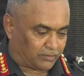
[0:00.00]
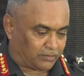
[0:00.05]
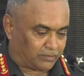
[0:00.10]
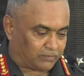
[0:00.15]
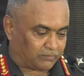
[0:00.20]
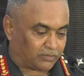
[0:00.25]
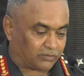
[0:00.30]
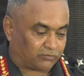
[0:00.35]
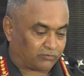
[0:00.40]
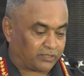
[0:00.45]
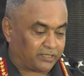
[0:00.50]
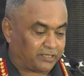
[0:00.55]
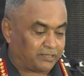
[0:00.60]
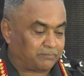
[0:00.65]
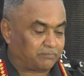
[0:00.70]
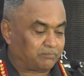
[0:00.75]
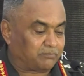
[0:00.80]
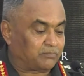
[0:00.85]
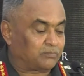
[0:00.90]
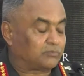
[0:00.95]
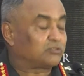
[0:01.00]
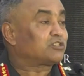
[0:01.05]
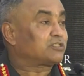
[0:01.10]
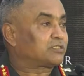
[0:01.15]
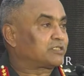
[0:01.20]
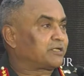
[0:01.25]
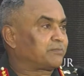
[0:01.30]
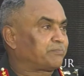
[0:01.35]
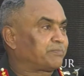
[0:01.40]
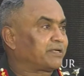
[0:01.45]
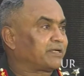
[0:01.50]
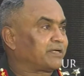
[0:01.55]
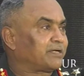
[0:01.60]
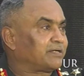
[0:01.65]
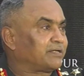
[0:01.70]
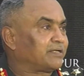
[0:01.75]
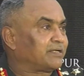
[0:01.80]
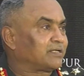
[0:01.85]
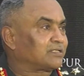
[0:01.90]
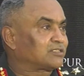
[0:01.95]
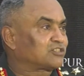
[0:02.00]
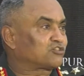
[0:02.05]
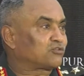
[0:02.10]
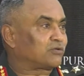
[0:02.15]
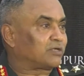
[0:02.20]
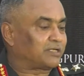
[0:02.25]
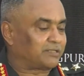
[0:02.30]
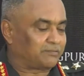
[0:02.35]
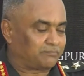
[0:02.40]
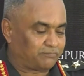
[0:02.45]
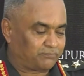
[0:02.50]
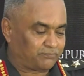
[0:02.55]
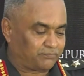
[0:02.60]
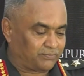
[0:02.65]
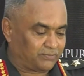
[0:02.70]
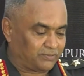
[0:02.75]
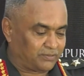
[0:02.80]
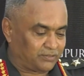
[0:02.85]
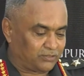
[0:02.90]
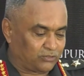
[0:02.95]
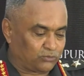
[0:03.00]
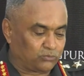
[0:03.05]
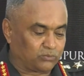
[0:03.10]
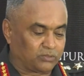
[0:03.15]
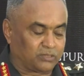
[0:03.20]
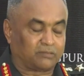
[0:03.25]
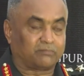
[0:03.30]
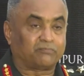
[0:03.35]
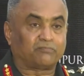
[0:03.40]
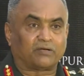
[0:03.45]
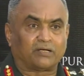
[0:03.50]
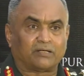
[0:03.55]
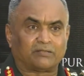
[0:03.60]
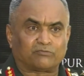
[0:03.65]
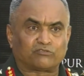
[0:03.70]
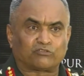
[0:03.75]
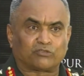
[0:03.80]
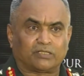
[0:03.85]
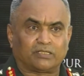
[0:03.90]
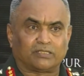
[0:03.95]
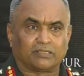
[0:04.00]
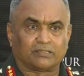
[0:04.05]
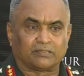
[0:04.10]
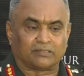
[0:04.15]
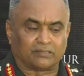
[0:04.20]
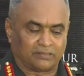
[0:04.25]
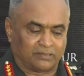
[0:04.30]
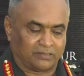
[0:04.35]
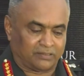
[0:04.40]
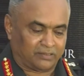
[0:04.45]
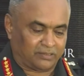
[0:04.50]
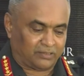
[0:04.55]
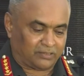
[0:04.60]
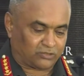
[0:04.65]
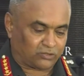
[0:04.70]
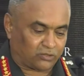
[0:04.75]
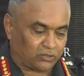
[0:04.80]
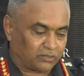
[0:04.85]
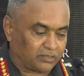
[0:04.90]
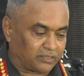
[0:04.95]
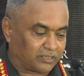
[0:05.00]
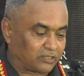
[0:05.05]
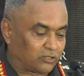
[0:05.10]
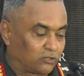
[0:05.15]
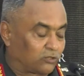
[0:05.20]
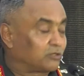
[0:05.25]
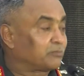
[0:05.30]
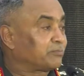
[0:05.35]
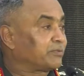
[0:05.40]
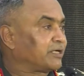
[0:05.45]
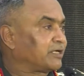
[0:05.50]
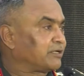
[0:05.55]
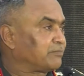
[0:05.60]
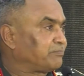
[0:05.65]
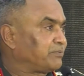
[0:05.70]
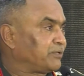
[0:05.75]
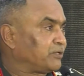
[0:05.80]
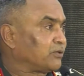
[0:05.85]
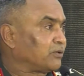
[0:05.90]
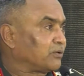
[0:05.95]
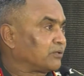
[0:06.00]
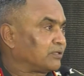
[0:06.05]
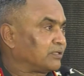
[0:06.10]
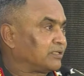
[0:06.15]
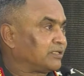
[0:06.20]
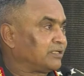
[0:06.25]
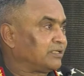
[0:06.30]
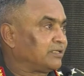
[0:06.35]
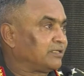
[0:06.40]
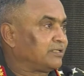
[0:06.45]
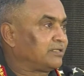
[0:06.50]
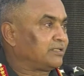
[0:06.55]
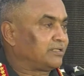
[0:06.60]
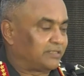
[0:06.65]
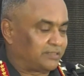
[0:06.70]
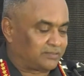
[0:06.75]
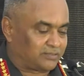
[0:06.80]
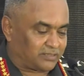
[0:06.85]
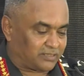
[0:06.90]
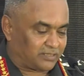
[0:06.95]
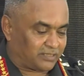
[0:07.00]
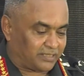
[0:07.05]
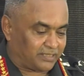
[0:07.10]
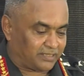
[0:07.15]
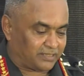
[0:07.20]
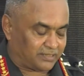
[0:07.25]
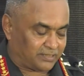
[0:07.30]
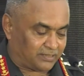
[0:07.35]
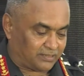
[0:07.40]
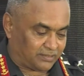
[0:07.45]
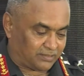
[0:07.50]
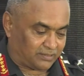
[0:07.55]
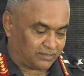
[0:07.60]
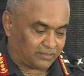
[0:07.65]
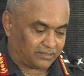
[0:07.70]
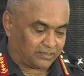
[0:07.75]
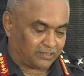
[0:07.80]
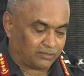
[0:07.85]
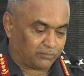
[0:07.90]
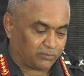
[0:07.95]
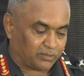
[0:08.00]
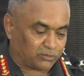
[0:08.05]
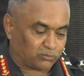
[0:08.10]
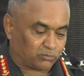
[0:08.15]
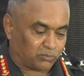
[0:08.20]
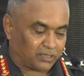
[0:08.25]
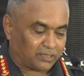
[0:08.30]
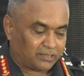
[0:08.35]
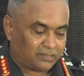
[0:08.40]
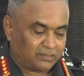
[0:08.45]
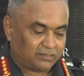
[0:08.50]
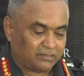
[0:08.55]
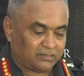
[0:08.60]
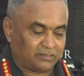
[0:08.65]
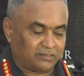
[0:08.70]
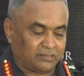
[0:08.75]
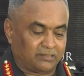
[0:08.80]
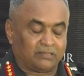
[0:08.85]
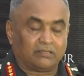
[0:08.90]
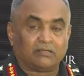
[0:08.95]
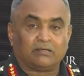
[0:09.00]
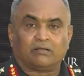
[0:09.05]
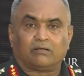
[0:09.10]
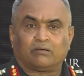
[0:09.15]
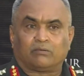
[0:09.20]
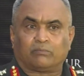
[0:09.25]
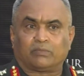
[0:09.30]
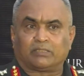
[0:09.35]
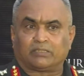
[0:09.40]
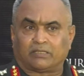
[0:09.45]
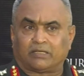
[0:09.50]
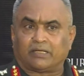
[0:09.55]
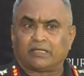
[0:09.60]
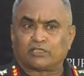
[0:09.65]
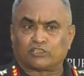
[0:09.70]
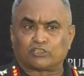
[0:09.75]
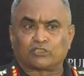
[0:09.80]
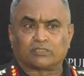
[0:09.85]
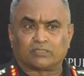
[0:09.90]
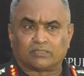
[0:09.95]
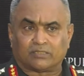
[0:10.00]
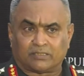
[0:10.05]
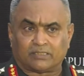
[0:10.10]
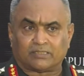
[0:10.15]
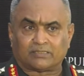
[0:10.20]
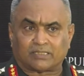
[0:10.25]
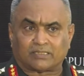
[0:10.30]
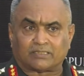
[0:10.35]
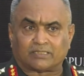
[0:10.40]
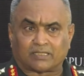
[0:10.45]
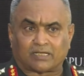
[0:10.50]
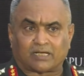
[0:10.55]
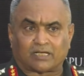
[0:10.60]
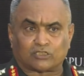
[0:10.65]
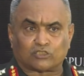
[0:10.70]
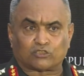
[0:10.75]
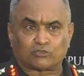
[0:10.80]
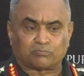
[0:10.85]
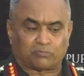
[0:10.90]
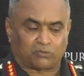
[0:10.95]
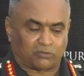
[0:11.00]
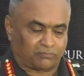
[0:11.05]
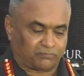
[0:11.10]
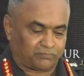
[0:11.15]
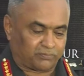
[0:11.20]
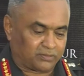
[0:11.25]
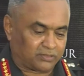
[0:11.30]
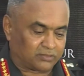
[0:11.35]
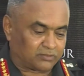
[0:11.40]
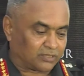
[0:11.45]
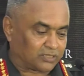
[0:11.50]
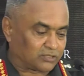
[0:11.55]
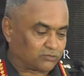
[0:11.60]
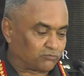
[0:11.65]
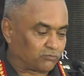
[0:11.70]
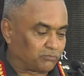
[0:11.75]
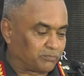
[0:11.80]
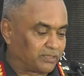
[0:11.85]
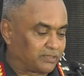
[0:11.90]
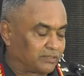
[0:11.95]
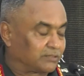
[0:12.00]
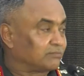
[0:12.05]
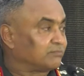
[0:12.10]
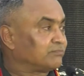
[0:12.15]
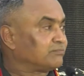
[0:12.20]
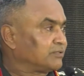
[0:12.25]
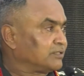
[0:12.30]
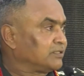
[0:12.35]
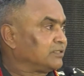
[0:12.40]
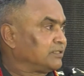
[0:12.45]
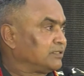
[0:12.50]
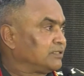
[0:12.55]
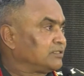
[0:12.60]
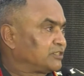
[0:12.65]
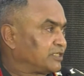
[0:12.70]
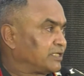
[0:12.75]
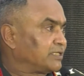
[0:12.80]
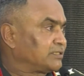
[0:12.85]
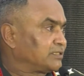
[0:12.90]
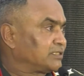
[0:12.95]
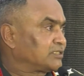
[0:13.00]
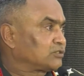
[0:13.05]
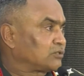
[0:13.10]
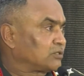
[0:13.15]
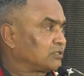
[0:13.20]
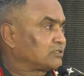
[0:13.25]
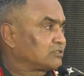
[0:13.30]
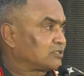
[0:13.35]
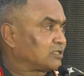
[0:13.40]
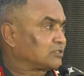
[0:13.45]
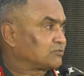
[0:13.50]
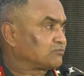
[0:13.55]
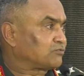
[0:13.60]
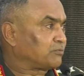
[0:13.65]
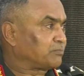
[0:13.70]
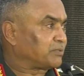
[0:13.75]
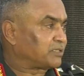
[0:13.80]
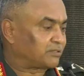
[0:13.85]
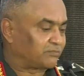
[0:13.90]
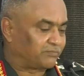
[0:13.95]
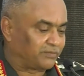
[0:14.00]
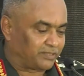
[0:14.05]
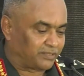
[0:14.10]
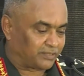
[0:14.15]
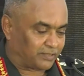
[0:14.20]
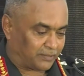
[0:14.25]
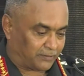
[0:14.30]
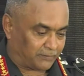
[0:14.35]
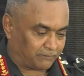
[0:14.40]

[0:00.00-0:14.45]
The theme, Shaping India's Triumph to a $5 trillion economy and beyond, is indeed a relevant one when the nation is at the cusp of transformative changes or a transformative era.